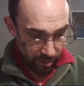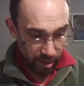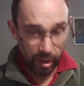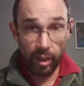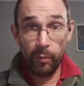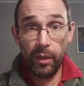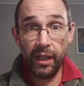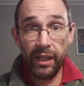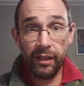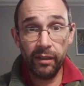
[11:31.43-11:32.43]
And
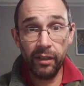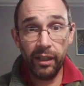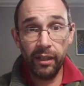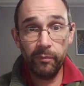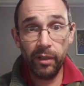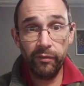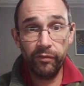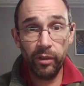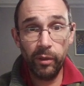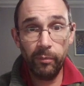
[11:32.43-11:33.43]
I am going to
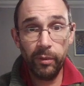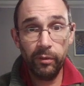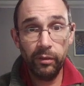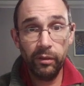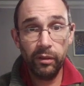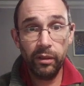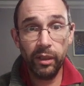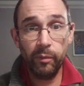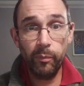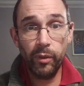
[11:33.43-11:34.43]
follow up.
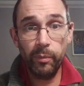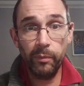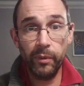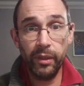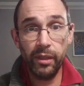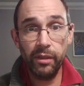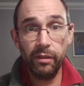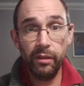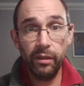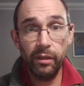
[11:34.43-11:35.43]
I'm going to pop him on his
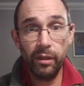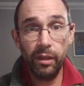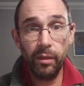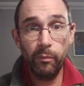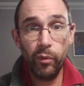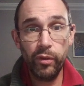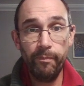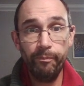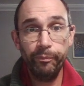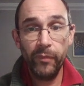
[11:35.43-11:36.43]

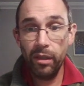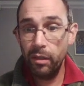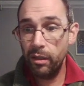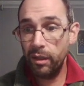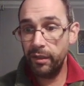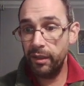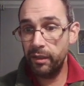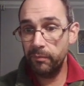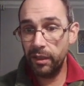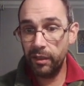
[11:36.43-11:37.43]
bottom, and then
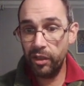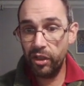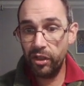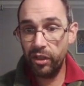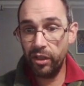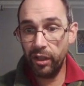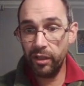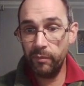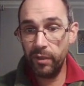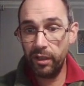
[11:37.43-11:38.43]
I'm going to shake
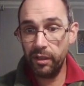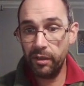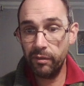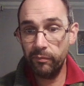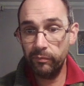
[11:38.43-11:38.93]
some dice.